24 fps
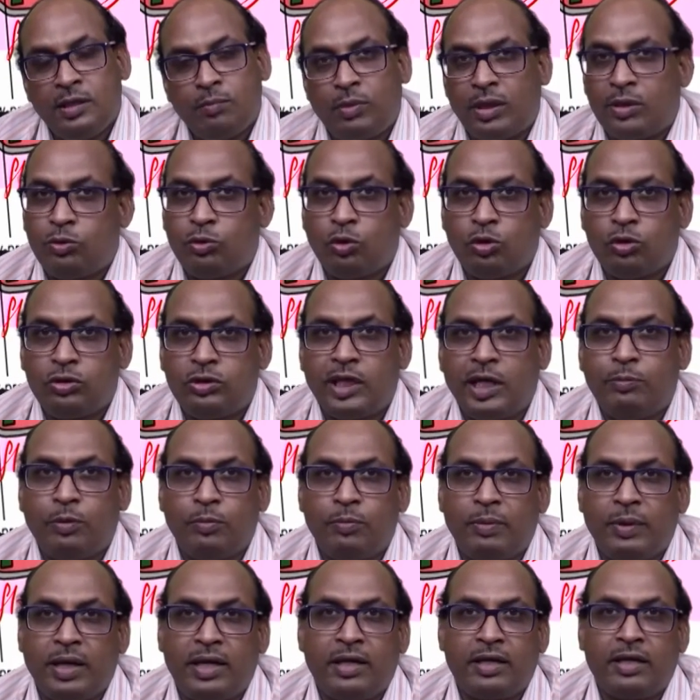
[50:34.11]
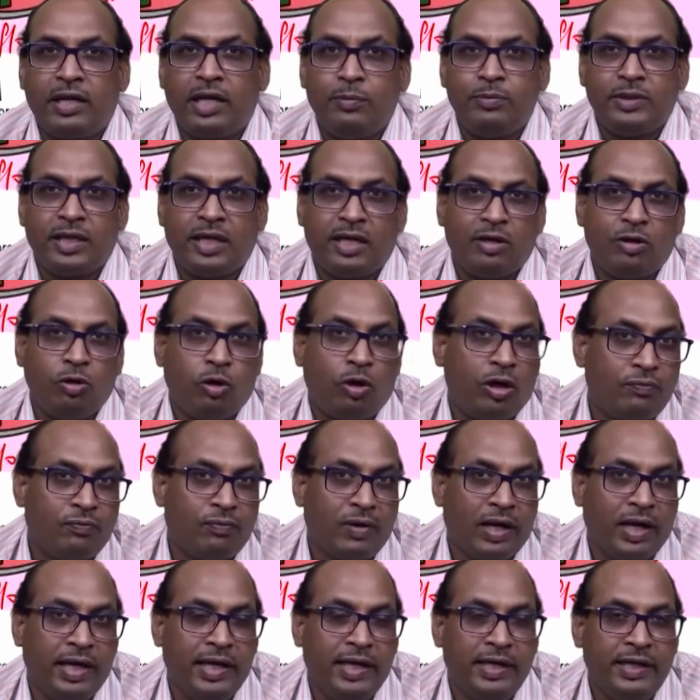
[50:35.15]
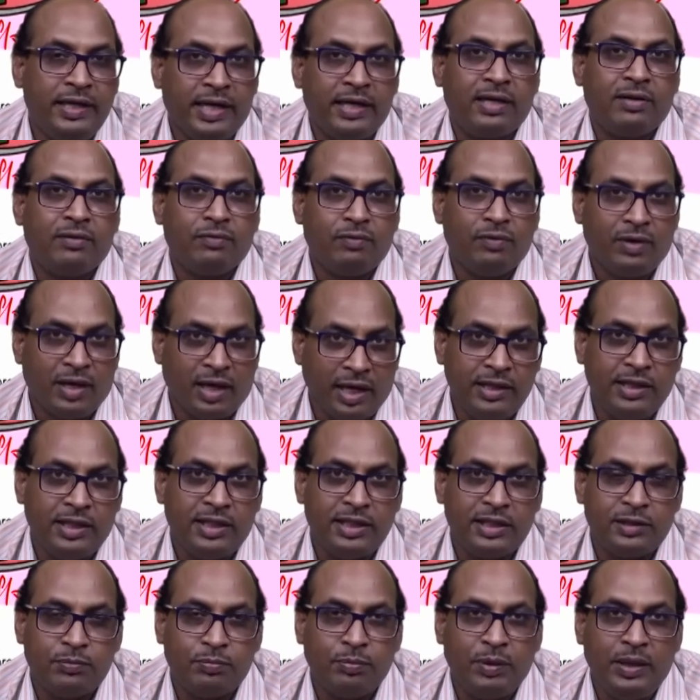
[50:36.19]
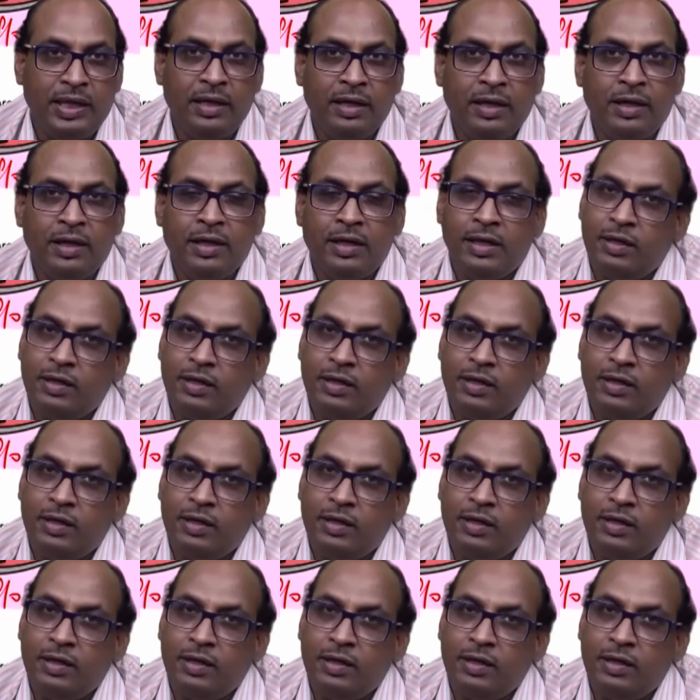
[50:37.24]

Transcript: but those type of aircrafts are not flying at higher speed.